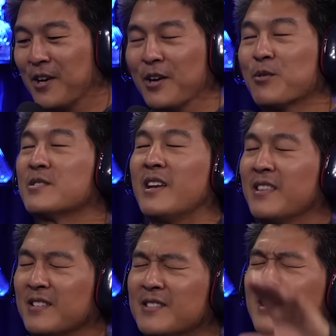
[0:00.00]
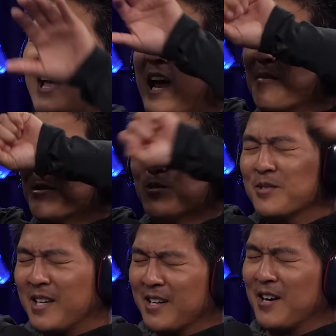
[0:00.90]
It was like this absolute
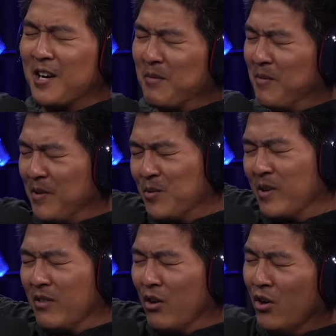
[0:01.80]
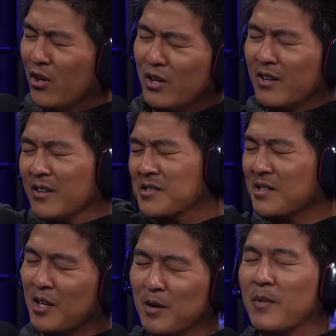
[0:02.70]
dichotomy between the hood and the
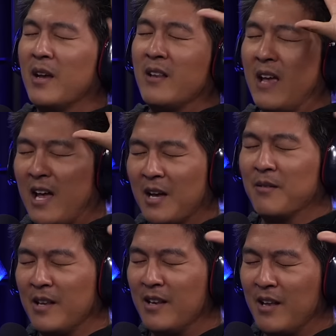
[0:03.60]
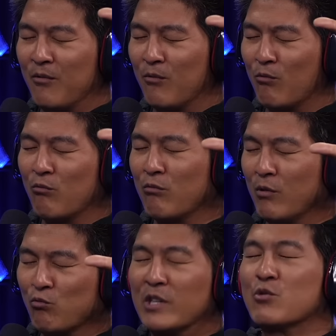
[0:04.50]
slum and
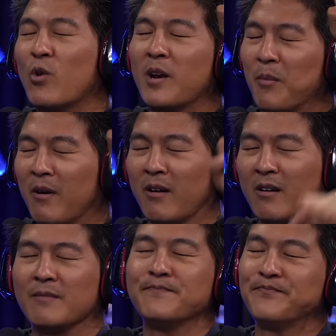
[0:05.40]
rich white America.